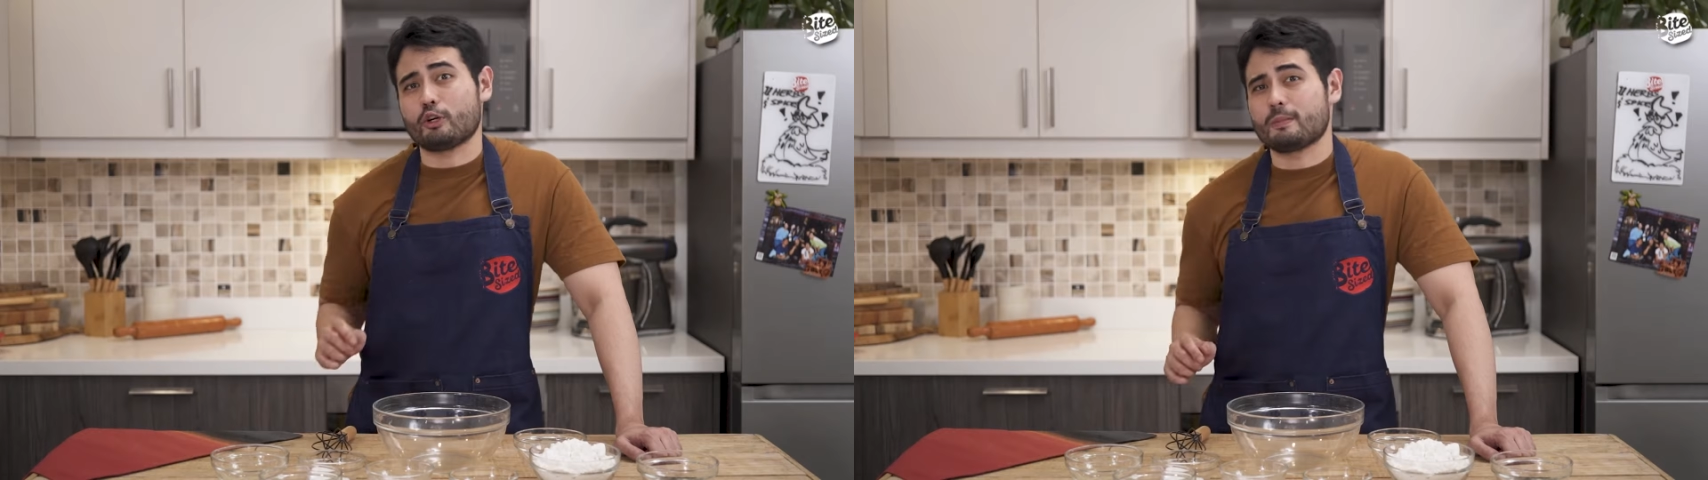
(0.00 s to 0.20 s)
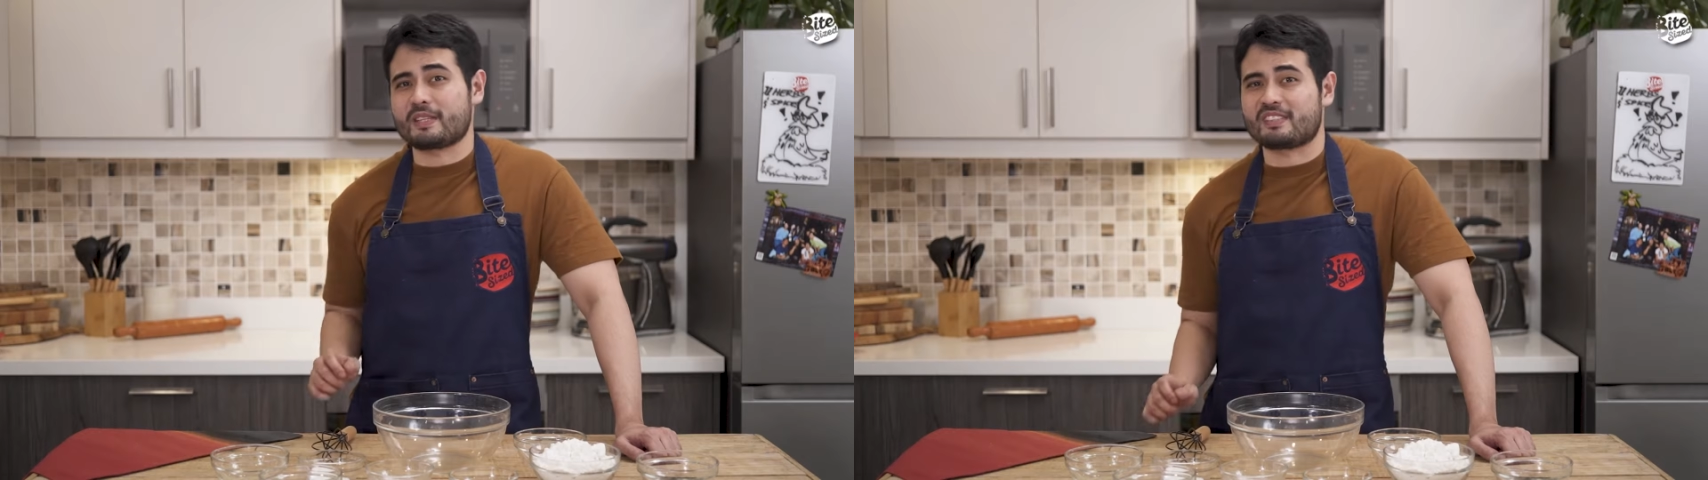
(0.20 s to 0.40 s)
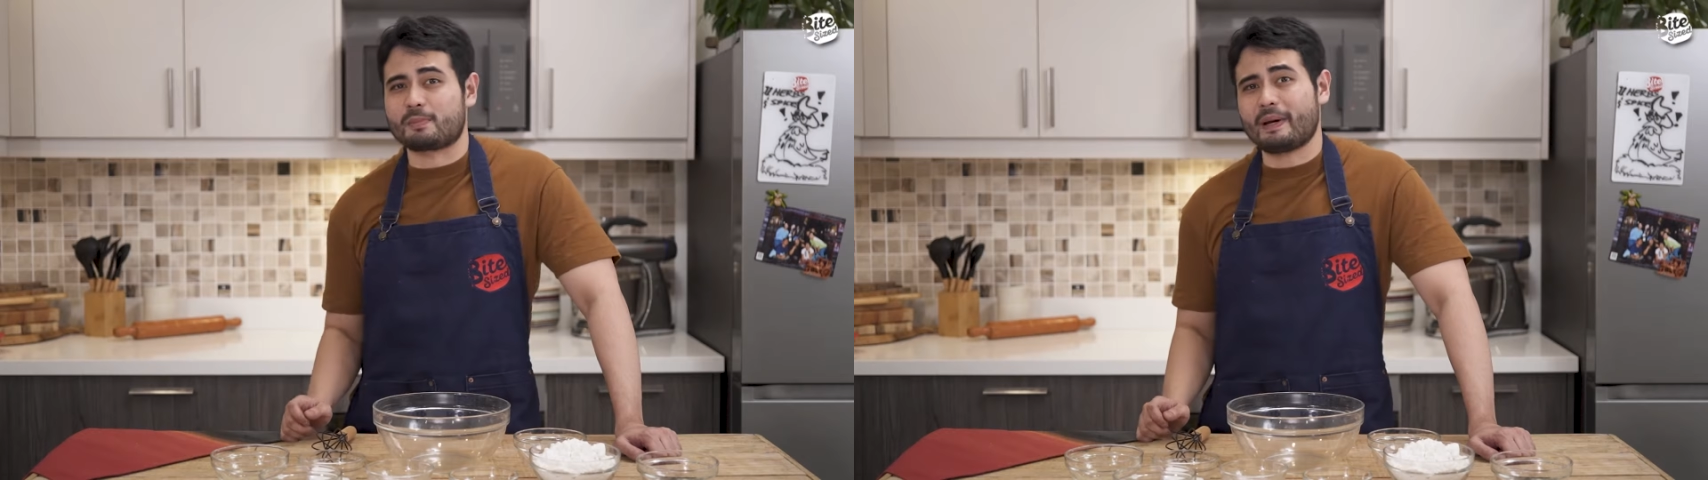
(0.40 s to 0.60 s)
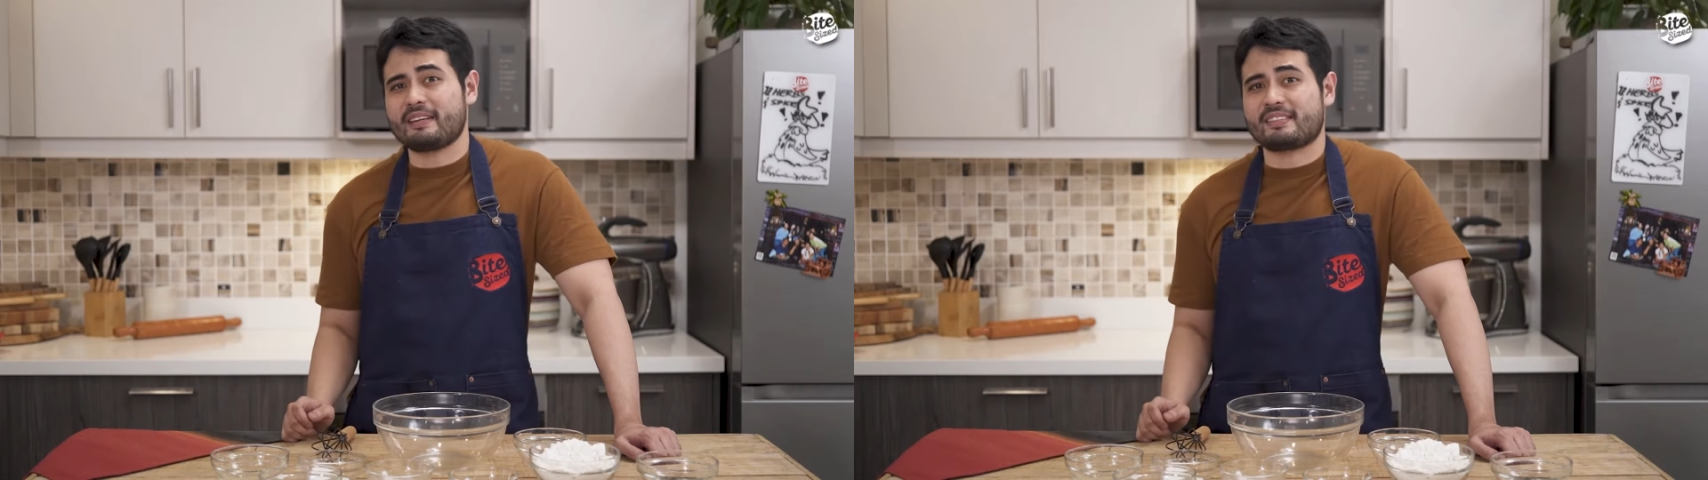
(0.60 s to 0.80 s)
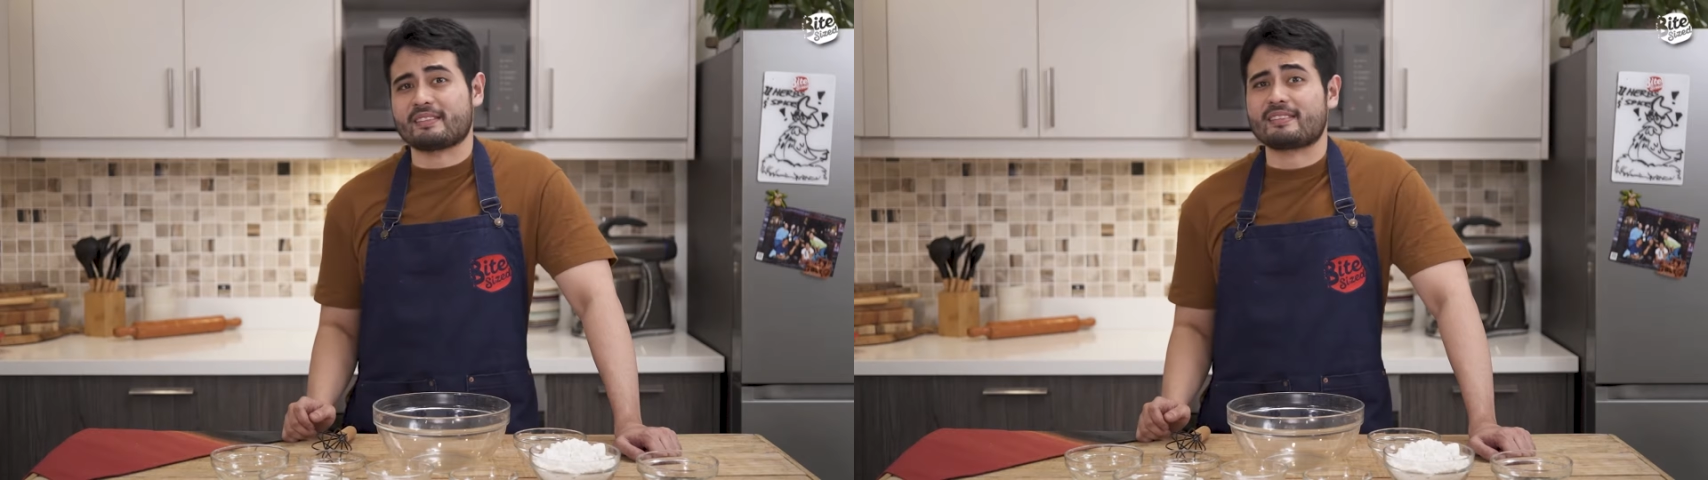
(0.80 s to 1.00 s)
herbs and
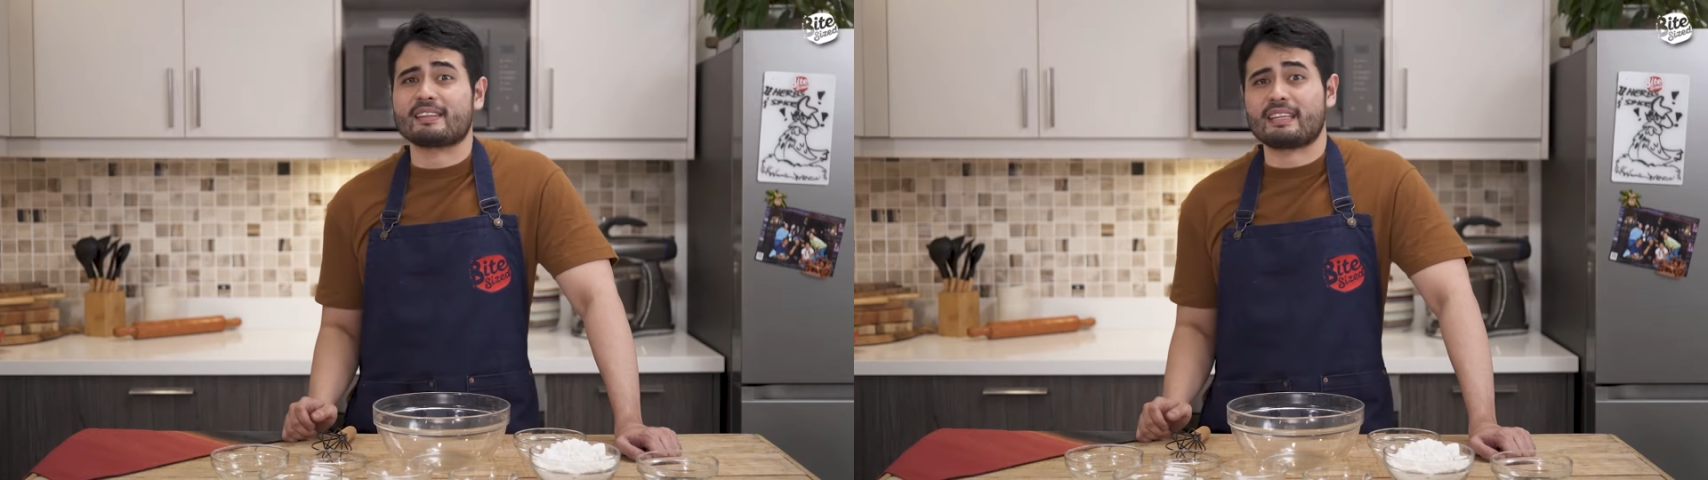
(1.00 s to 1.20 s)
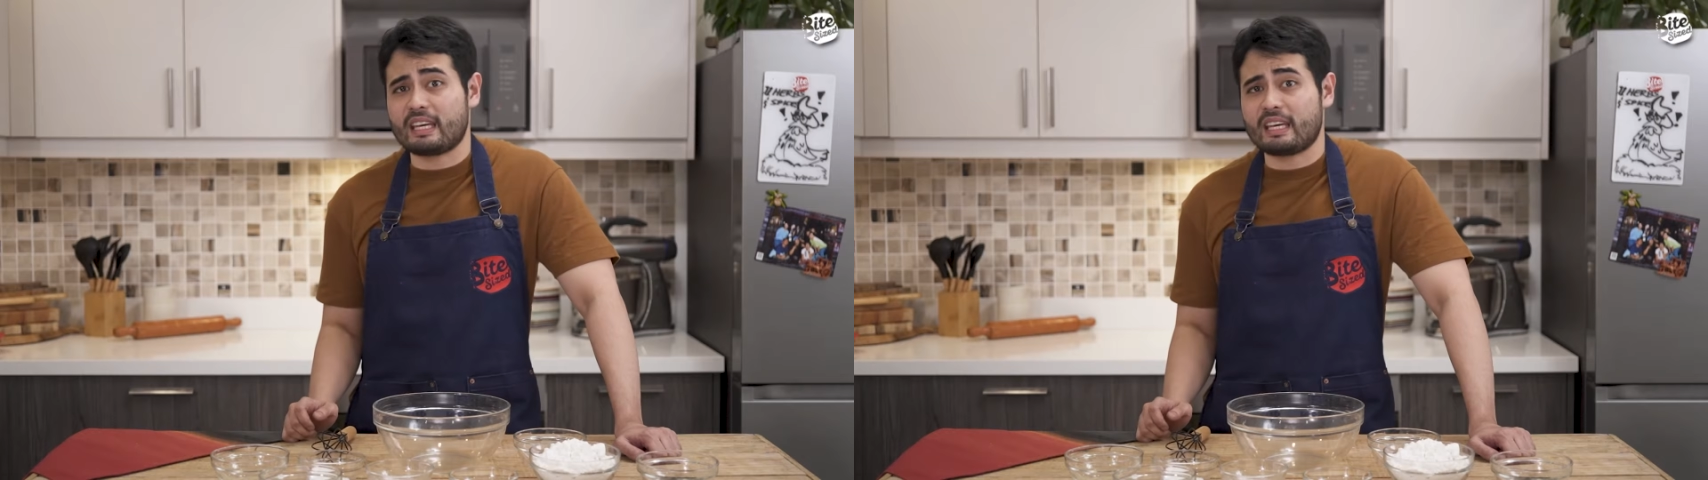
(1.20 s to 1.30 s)
spices that